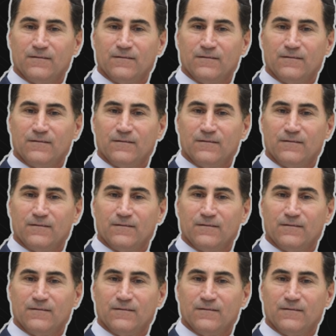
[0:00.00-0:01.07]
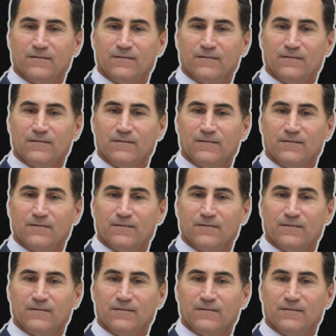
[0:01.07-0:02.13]

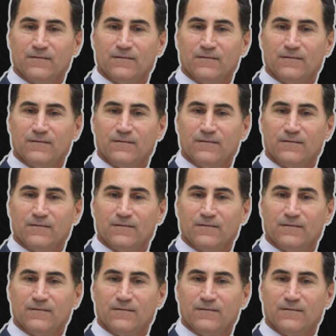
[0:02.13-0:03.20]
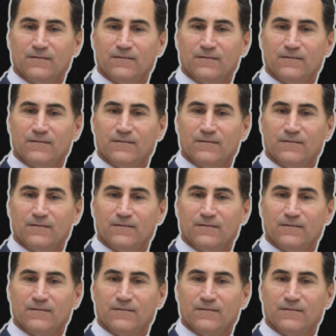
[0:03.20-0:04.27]

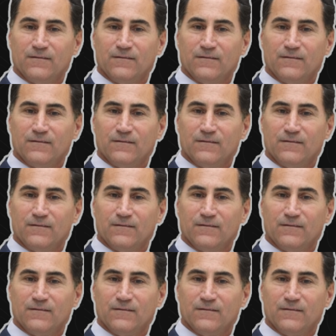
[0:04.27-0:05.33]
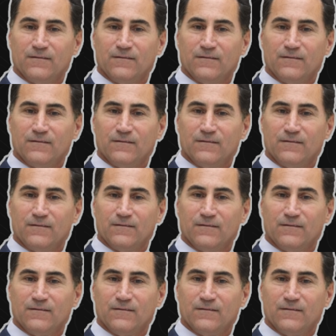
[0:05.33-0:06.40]

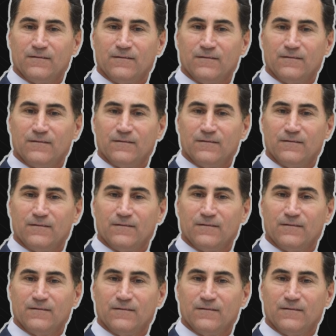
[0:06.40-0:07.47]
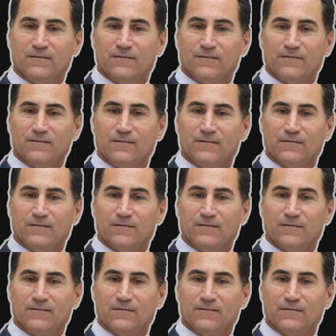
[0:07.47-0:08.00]
The face doesn't move, so there is nothing to read.